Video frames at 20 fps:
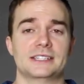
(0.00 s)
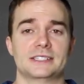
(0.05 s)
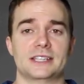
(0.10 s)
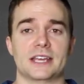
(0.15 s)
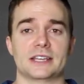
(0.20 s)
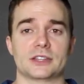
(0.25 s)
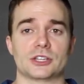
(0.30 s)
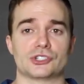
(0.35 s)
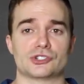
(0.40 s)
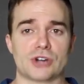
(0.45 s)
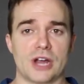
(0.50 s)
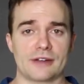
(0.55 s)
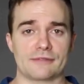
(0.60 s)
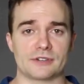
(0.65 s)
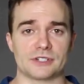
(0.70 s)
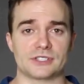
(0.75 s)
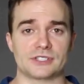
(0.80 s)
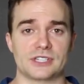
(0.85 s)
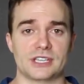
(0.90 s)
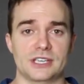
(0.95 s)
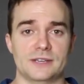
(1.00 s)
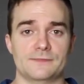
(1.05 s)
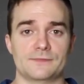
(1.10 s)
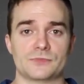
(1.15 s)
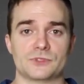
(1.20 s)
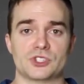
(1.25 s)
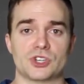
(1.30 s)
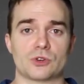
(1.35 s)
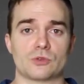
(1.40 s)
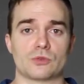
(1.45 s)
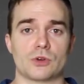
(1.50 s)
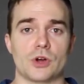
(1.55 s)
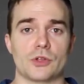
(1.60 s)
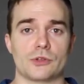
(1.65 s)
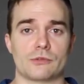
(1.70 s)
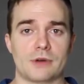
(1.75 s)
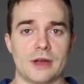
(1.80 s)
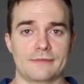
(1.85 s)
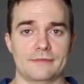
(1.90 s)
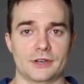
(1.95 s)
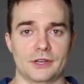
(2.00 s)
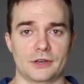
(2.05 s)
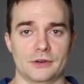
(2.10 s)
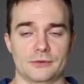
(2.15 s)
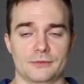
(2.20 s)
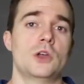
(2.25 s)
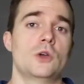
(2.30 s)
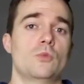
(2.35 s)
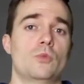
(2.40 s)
take the driver's seat to grow the revenue.